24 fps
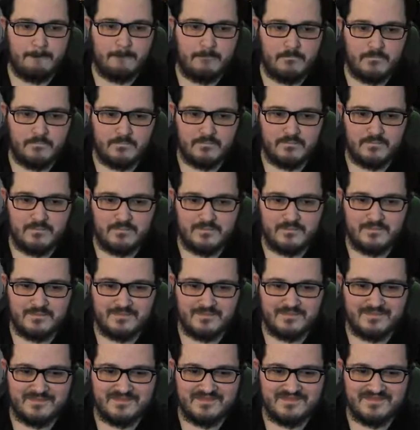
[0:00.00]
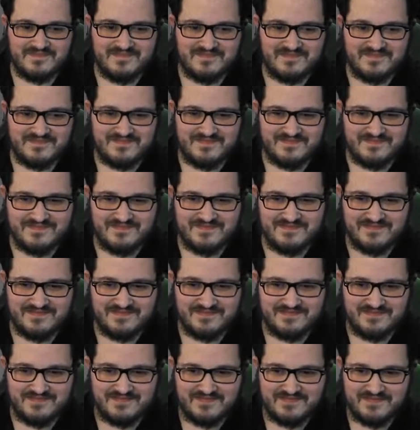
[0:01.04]

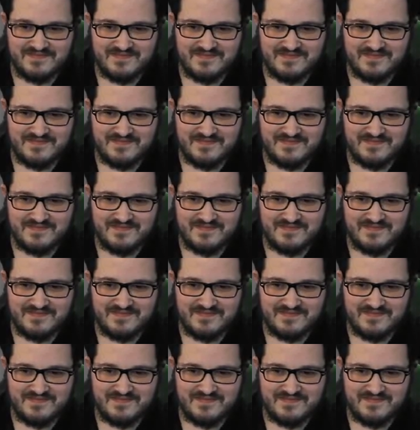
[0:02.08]
No one is speaking in this clip.